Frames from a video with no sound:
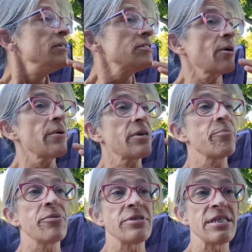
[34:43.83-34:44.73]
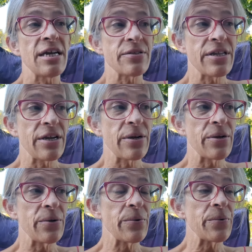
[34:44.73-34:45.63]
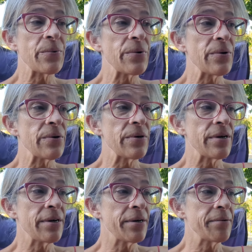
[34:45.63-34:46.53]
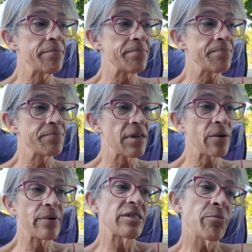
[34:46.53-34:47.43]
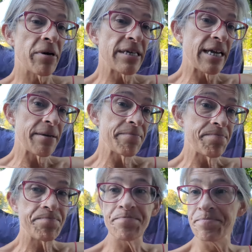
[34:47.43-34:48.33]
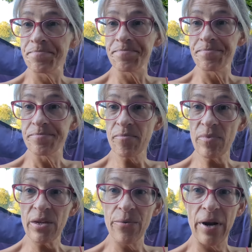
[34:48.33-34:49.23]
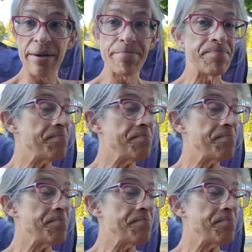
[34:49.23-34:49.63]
So I could print it out there, or I can wait till Monday. Right?